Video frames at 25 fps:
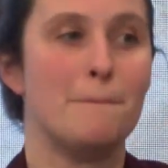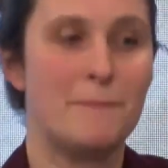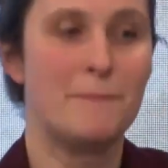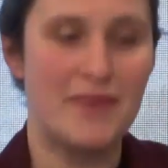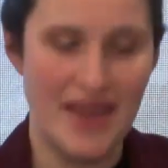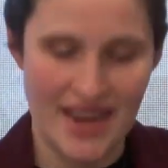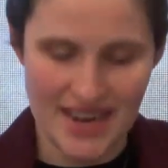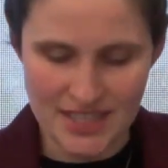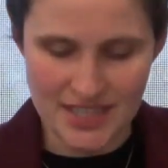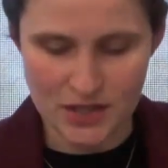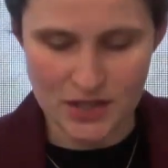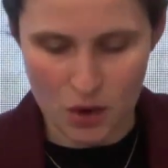
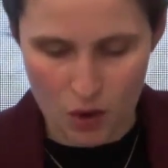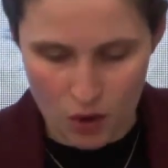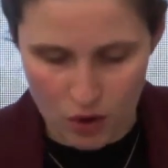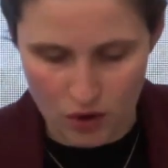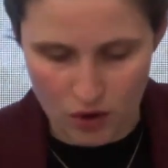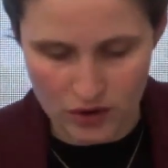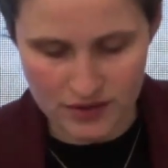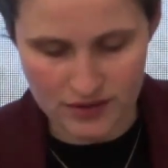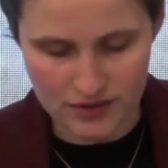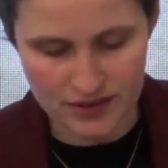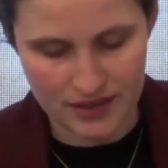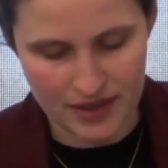based
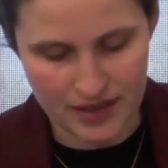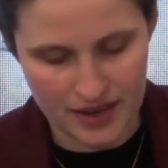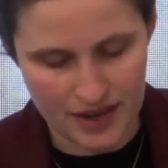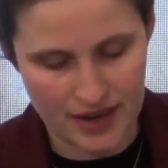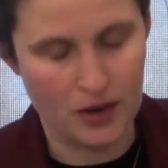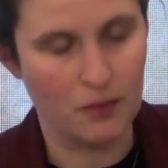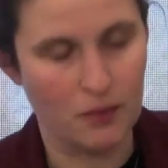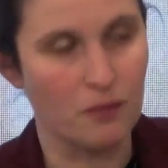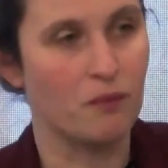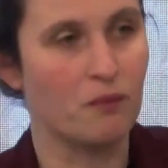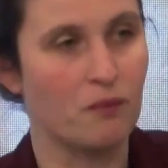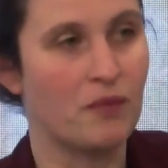on
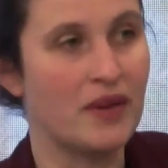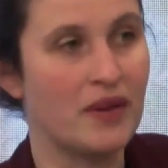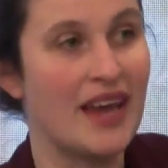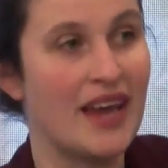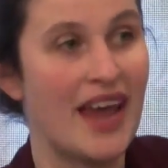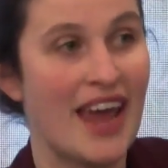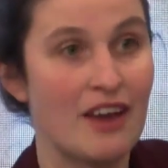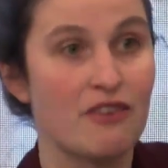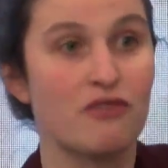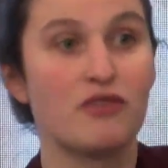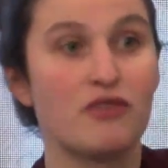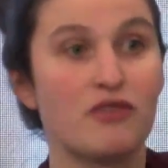
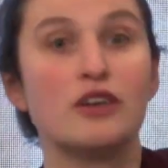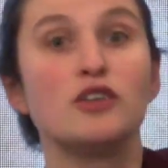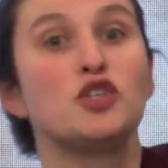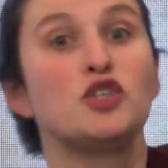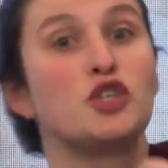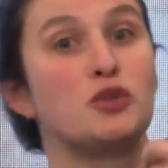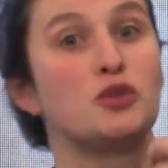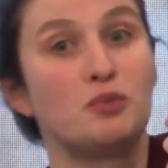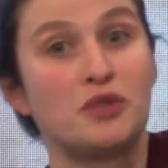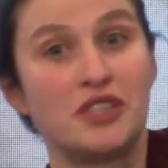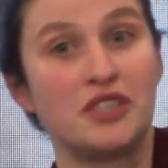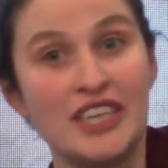behavior
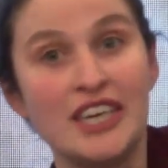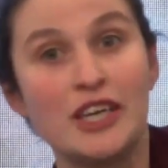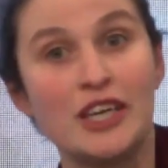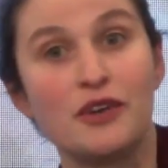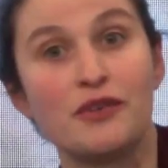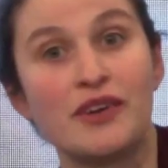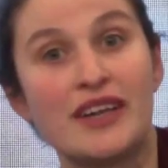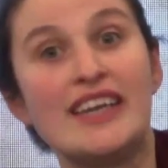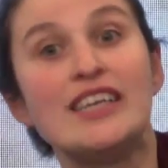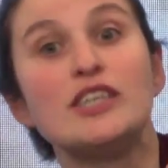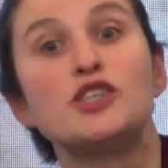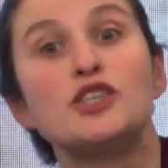
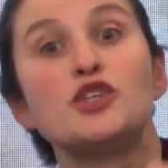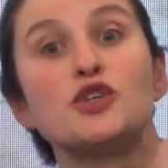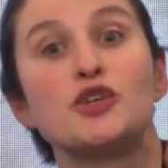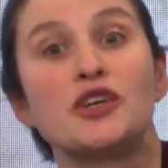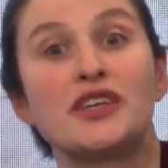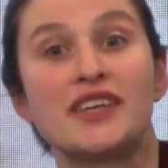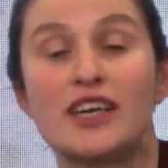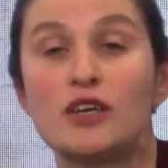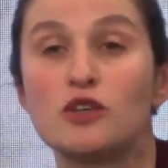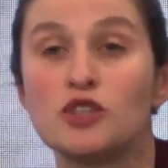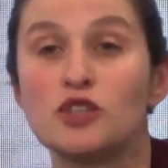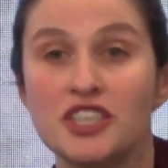subsequently
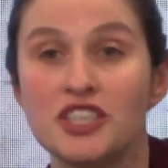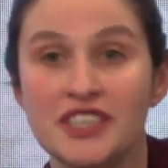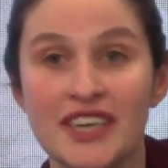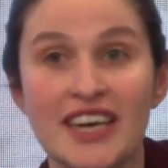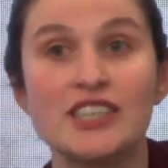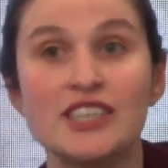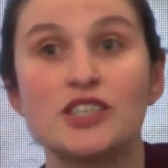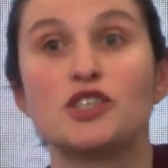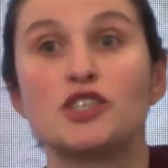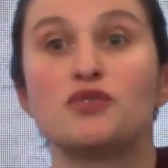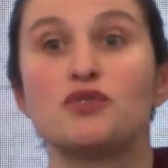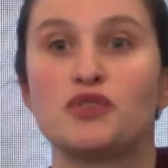during
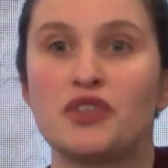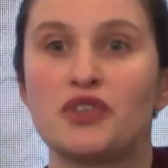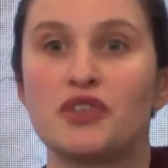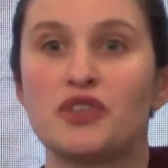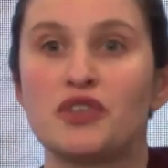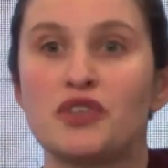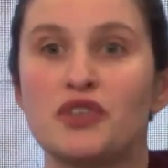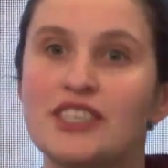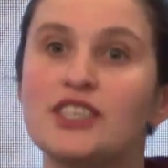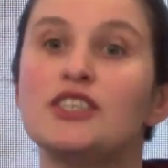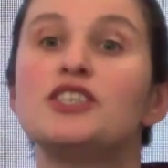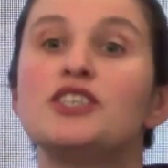negotiations. For
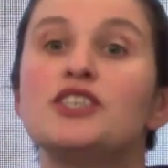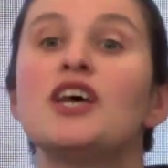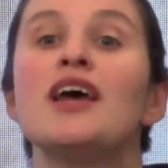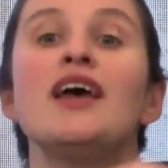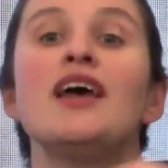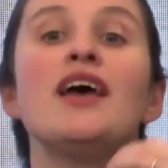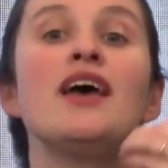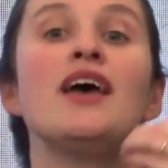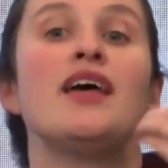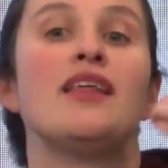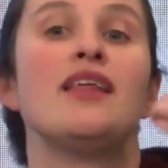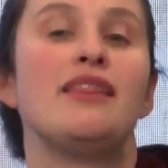instance,
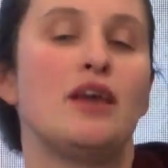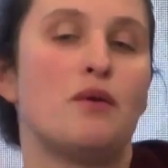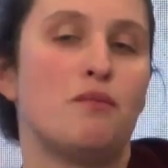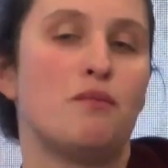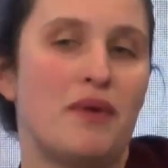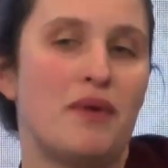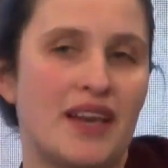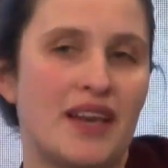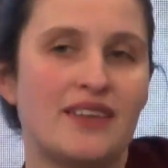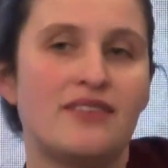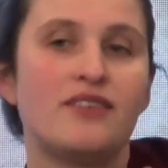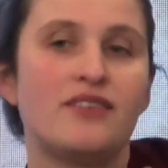the
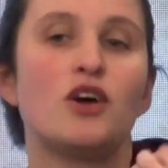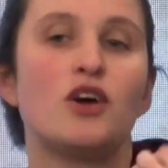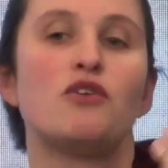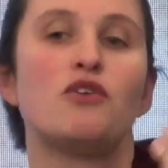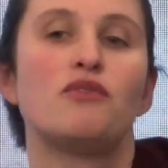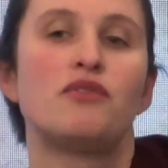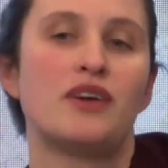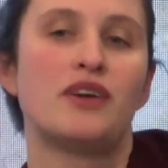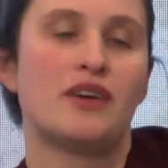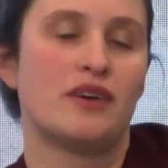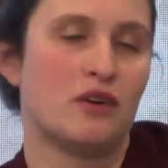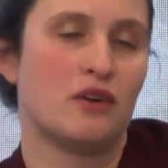ability
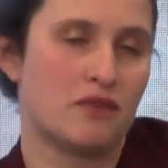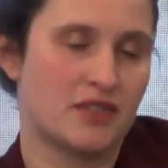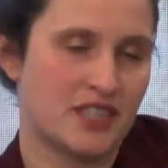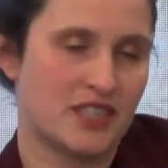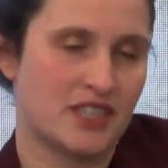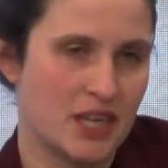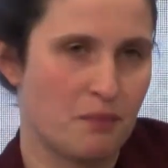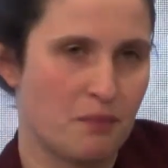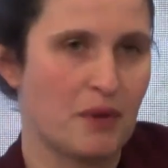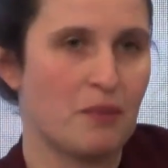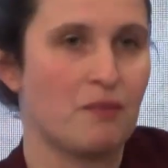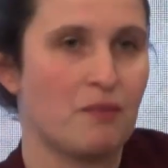of a
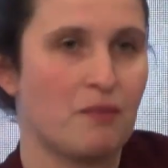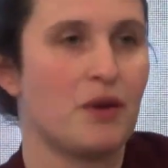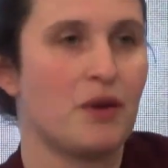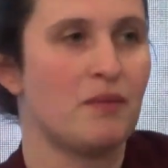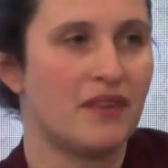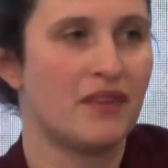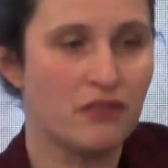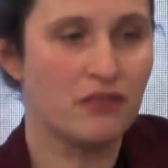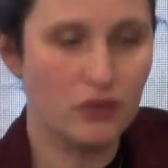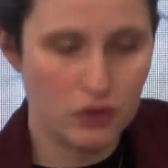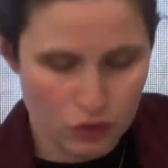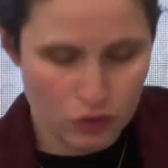SEP
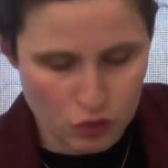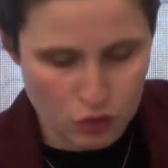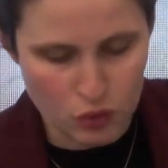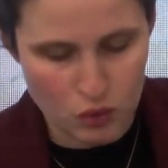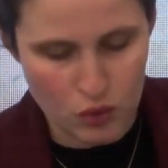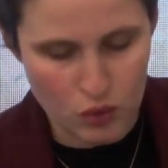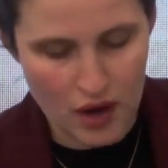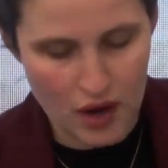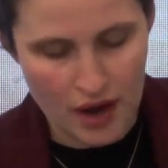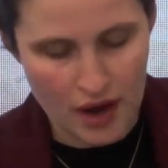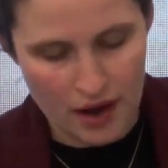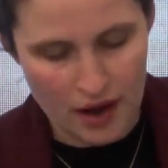implementer
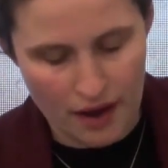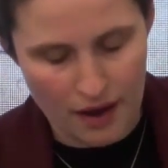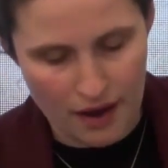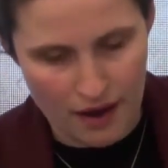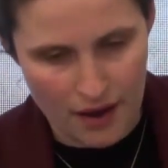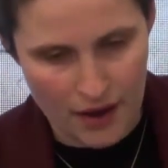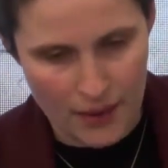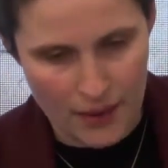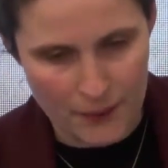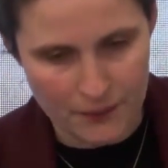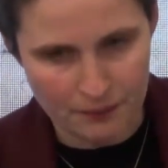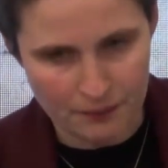to
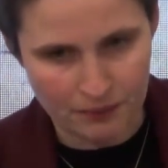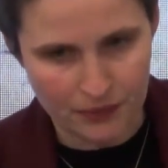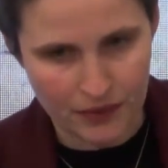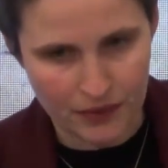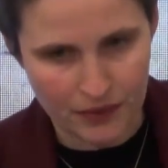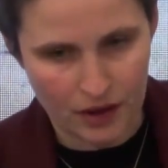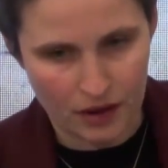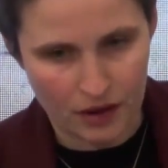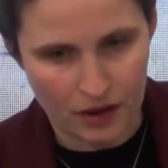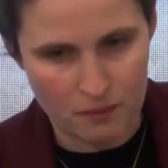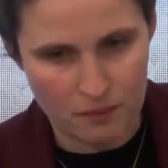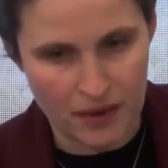
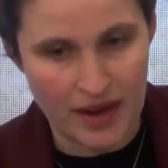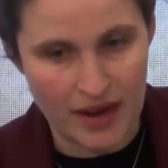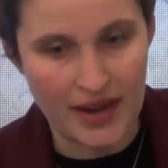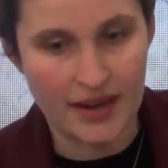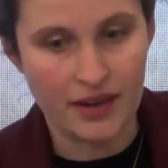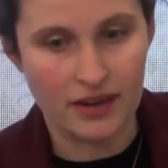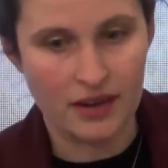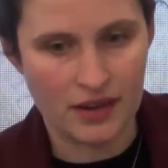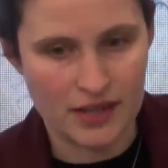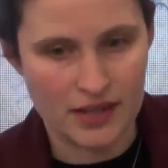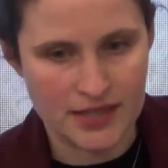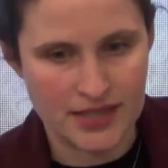
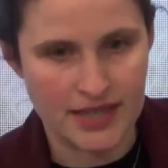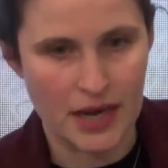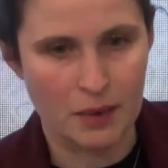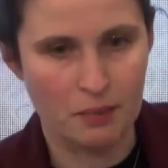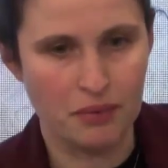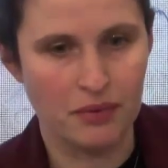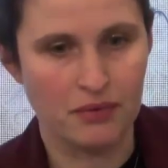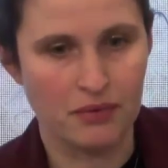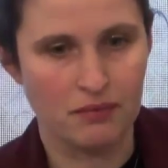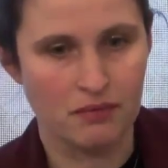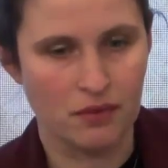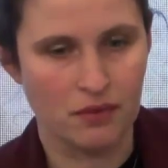make a
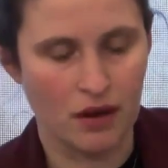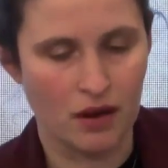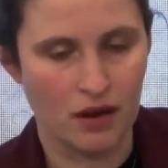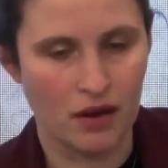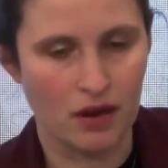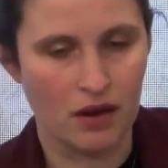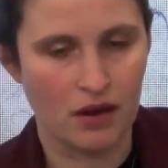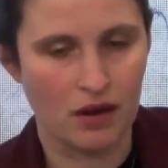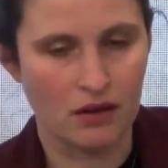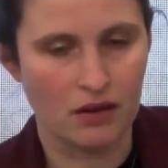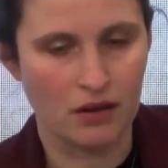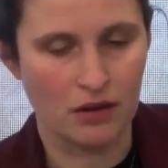SEP
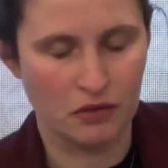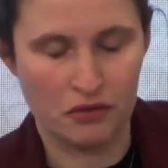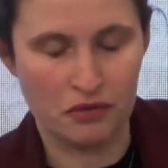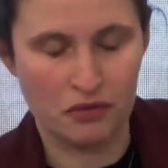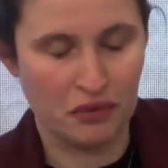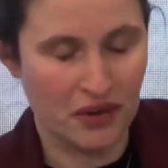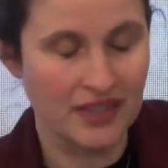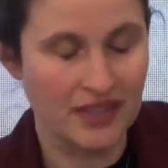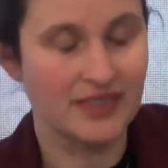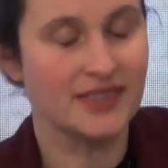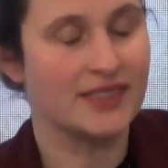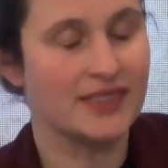a
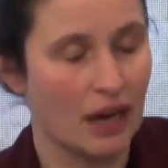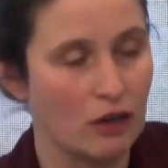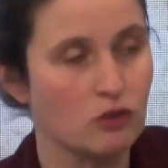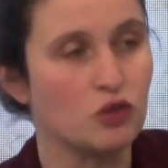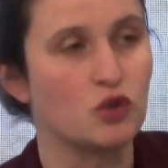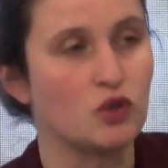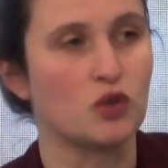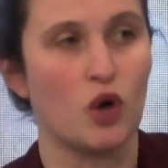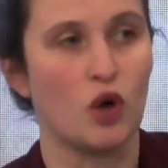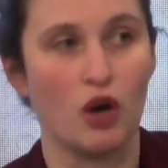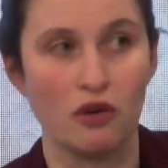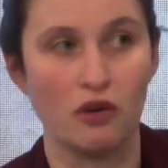friend
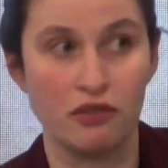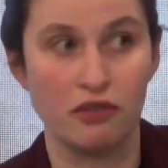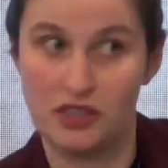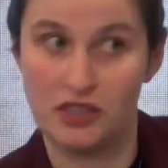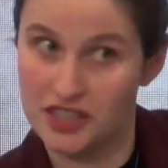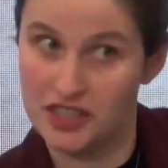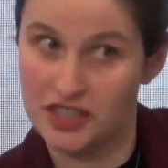counter offer.